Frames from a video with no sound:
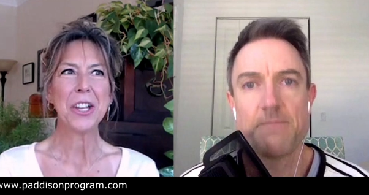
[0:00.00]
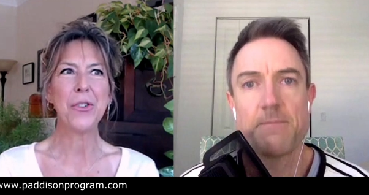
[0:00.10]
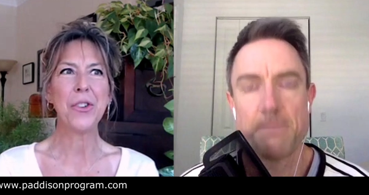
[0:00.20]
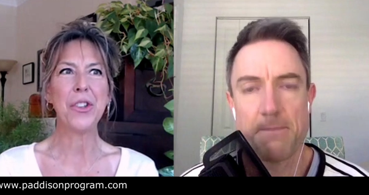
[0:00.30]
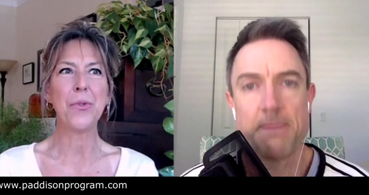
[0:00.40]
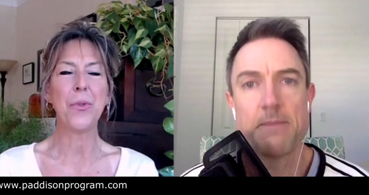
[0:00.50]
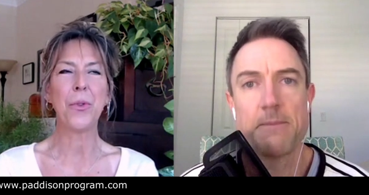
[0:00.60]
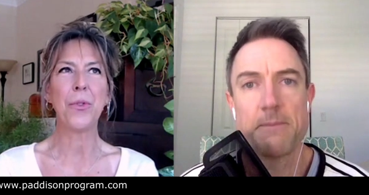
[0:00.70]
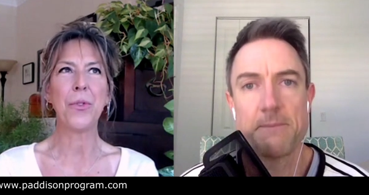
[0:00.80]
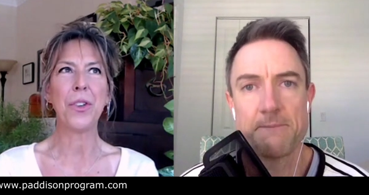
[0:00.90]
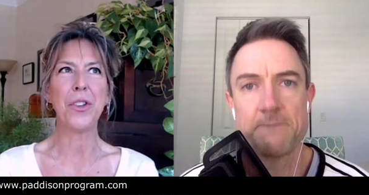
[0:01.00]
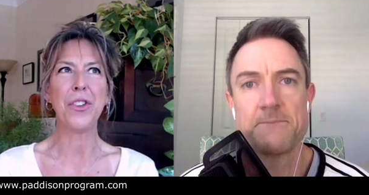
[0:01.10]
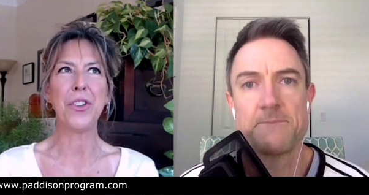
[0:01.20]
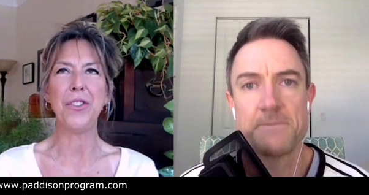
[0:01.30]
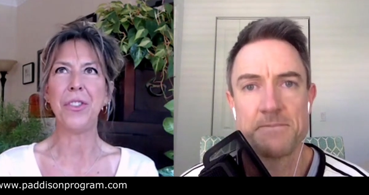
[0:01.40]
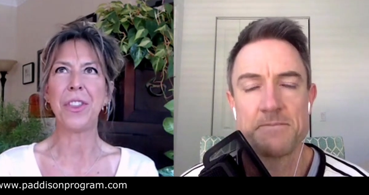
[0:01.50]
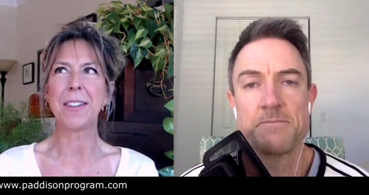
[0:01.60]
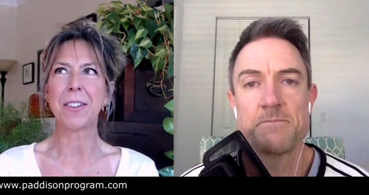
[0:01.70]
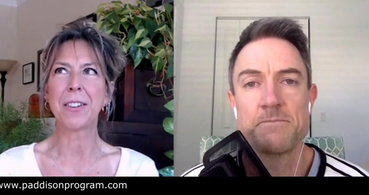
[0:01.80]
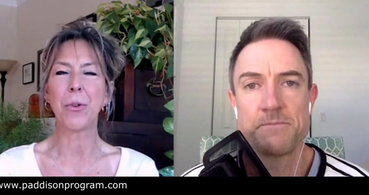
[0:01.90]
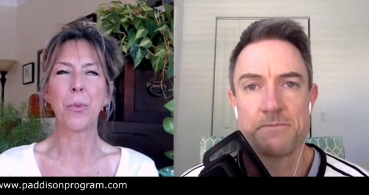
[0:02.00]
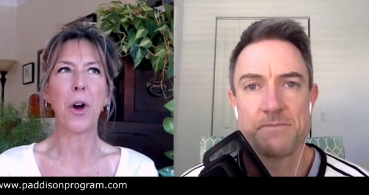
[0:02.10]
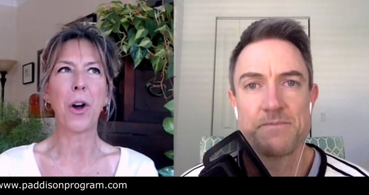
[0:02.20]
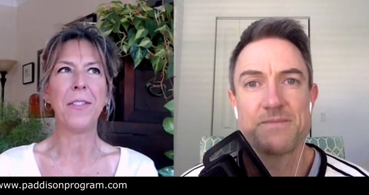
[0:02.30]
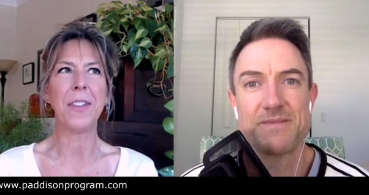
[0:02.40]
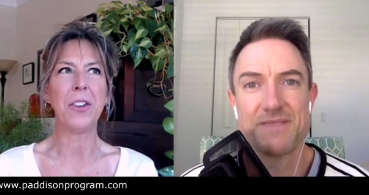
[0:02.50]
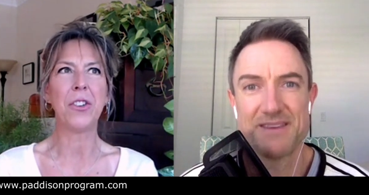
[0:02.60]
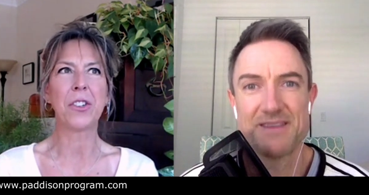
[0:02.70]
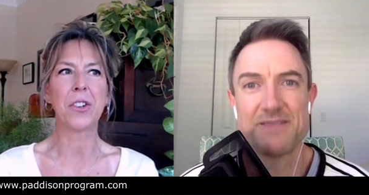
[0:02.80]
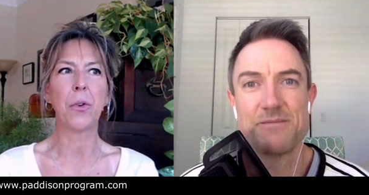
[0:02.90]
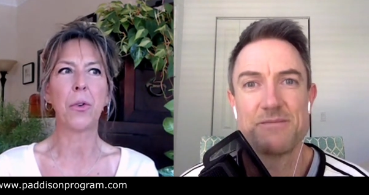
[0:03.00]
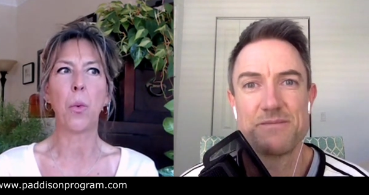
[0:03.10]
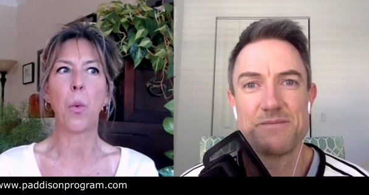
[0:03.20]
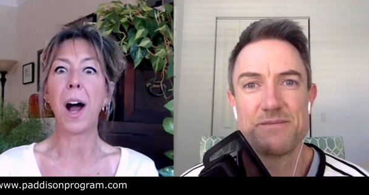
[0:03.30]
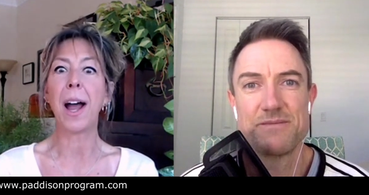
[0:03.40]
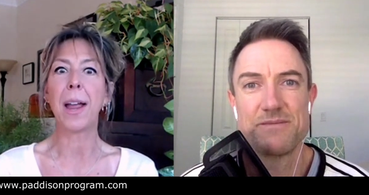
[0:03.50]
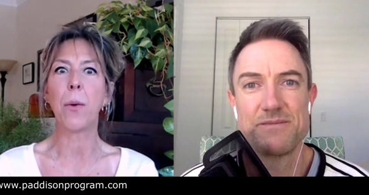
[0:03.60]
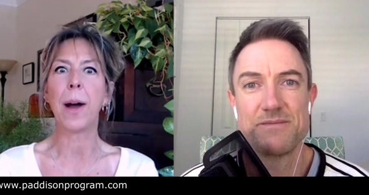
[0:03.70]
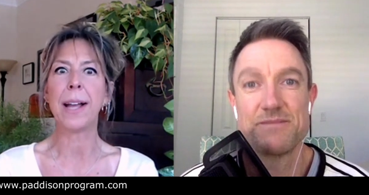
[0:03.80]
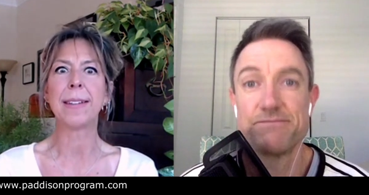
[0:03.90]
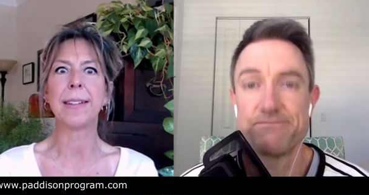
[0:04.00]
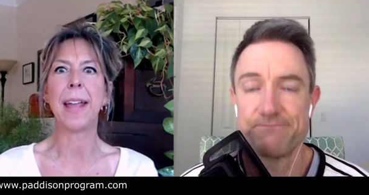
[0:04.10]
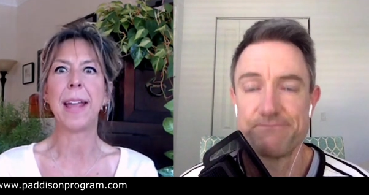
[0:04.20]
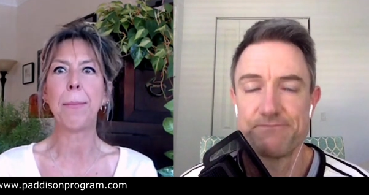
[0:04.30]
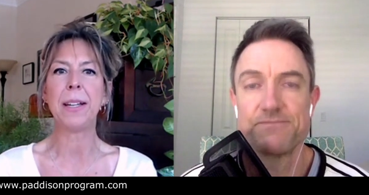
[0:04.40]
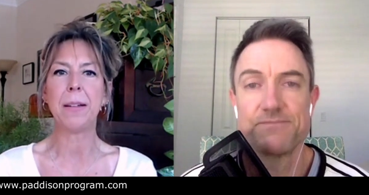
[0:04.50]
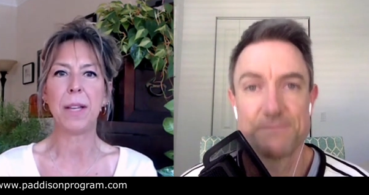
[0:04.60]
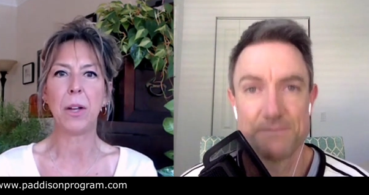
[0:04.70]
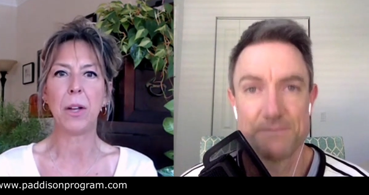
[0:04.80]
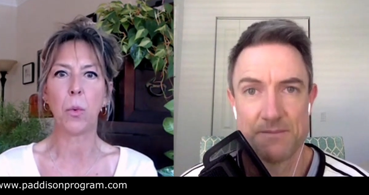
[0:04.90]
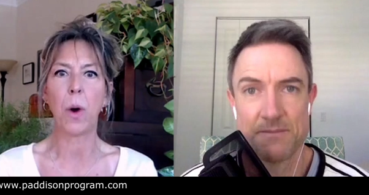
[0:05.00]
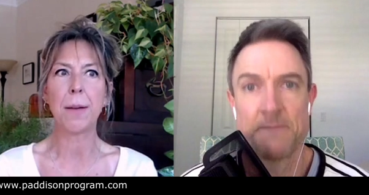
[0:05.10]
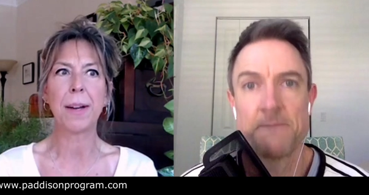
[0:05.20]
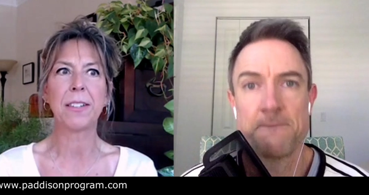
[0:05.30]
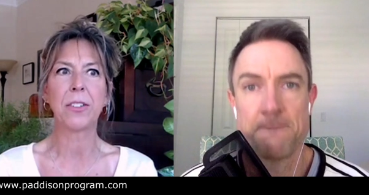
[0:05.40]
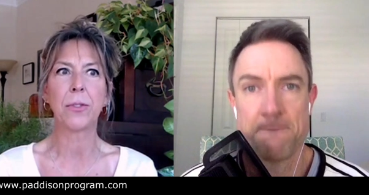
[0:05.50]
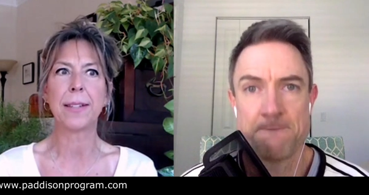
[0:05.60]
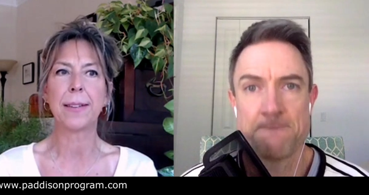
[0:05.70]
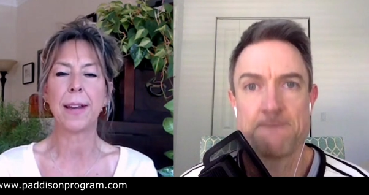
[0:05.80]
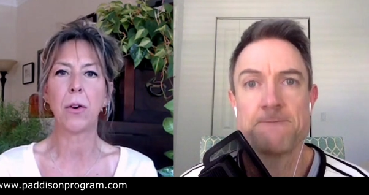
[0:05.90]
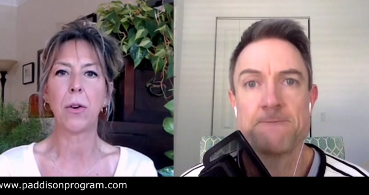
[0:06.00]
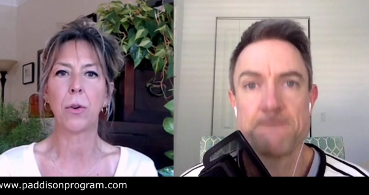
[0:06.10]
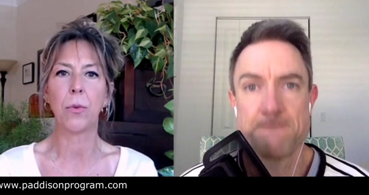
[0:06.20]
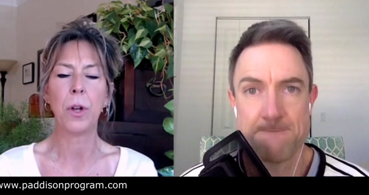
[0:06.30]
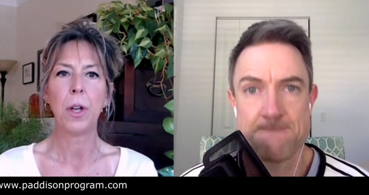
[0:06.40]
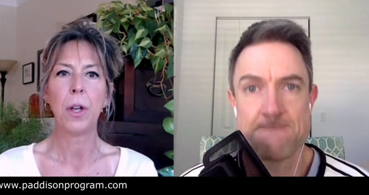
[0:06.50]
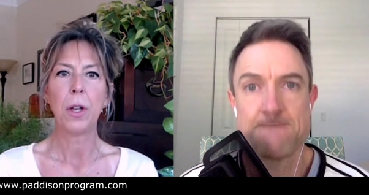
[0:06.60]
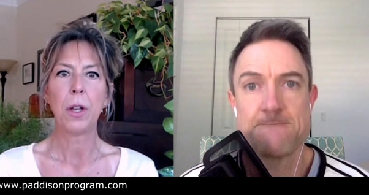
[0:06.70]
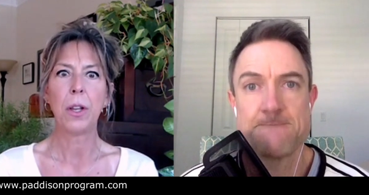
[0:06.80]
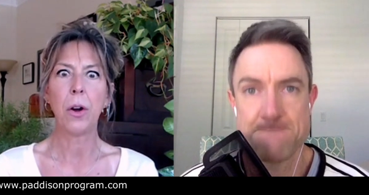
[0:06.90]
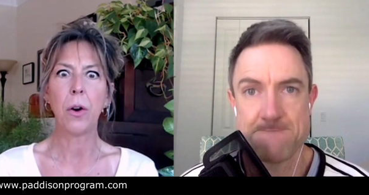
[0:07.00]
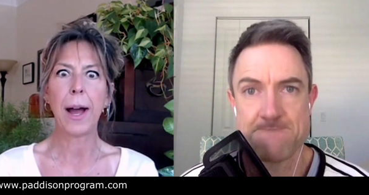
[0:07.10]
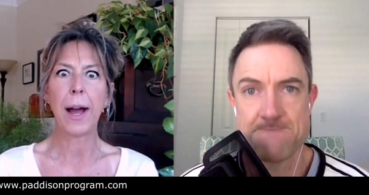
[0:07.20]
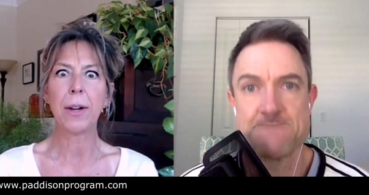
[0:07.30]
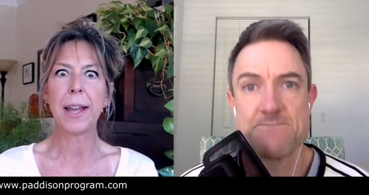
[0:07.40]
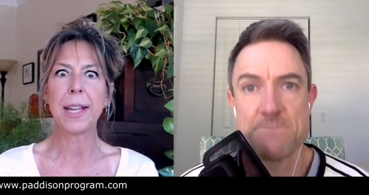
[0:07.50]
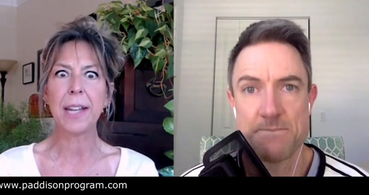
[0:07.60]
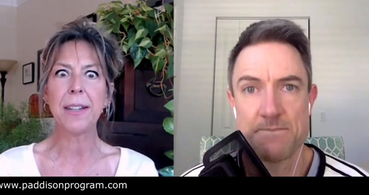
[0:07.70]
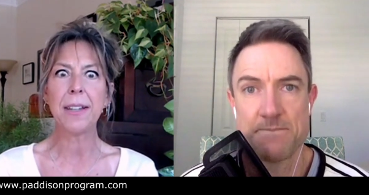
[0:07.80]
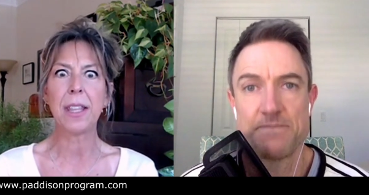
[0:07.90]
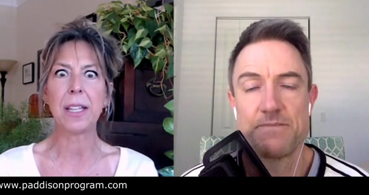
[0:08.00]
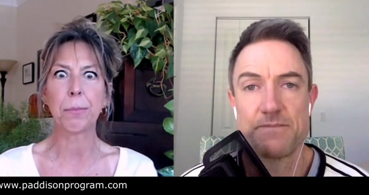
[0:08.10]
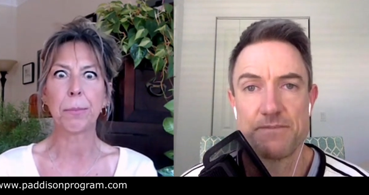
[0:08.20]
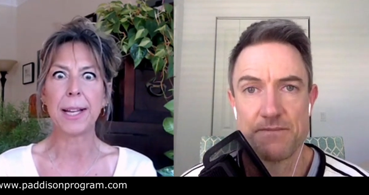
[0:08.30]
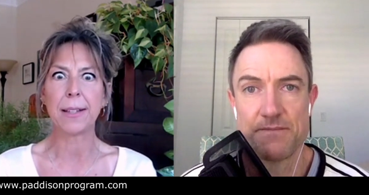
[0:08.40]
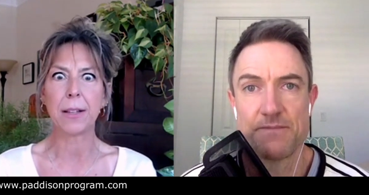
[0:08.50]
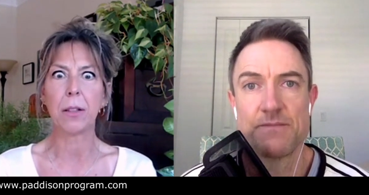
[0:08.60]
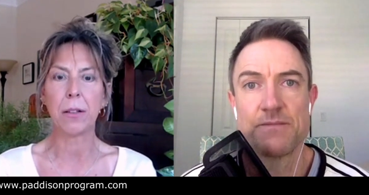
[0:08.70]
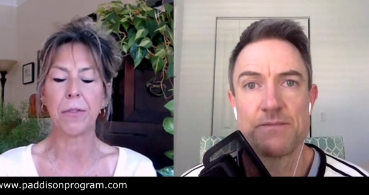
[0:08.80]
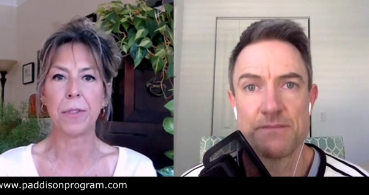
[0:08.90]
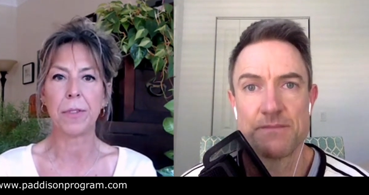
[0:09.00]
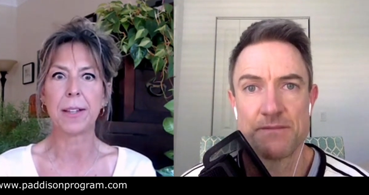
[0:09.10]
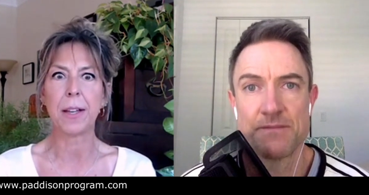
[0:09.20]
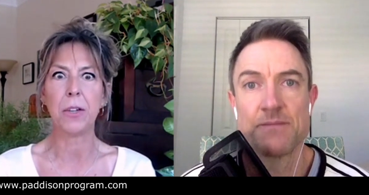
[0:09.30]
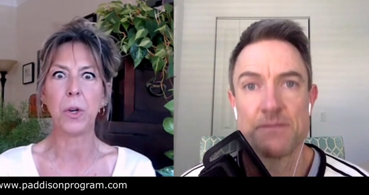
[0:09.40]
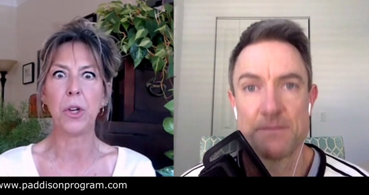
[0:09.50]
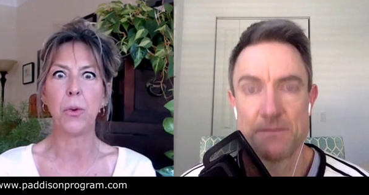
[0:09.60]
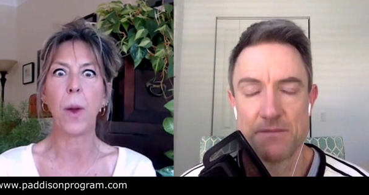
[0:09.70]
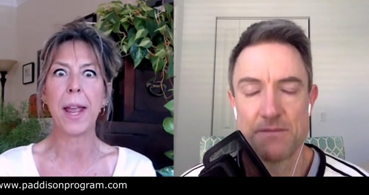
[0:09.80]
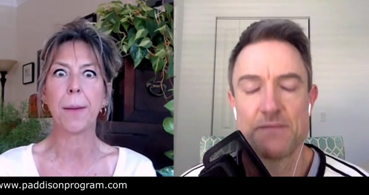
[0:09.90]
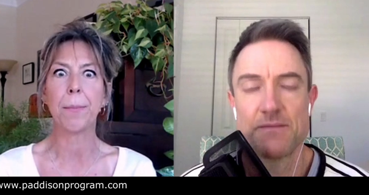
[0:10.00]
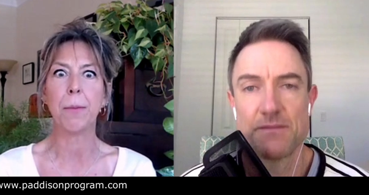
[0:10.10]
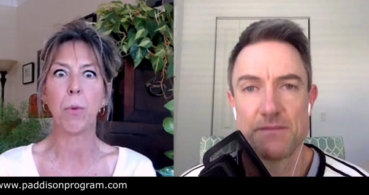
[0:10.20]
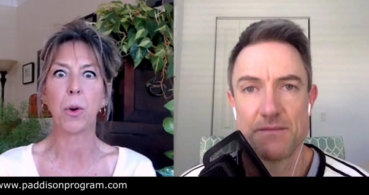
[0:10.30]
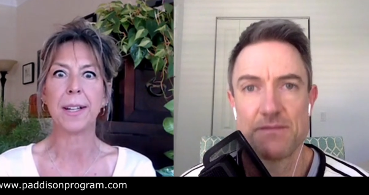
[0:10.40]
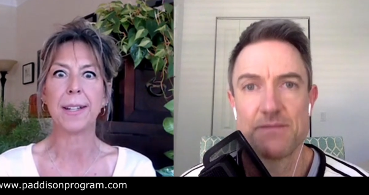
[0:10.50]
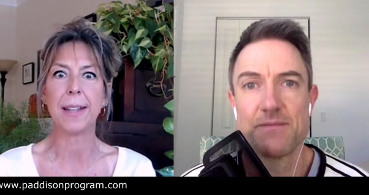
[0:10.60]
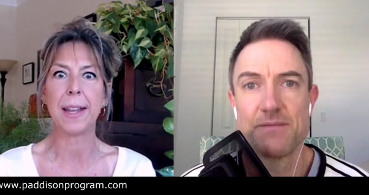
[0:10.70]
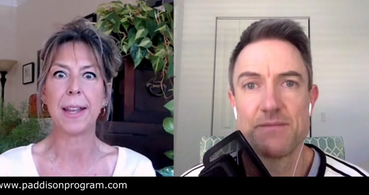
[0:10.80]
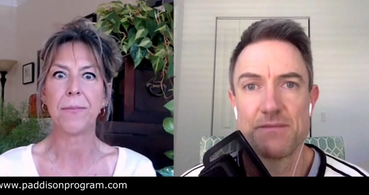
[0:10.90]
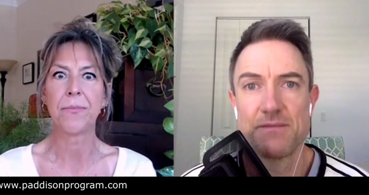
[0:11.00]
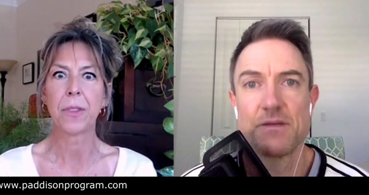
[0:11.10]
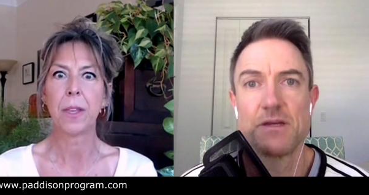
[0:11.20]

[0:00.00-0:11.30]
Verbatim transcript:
Speaker 1: you you, you things go wrong, and then you just don't know why. Why is this happening to me, or why am I stressed out, or you know how did I get to this place all of a sudden when you wake up in the morning and say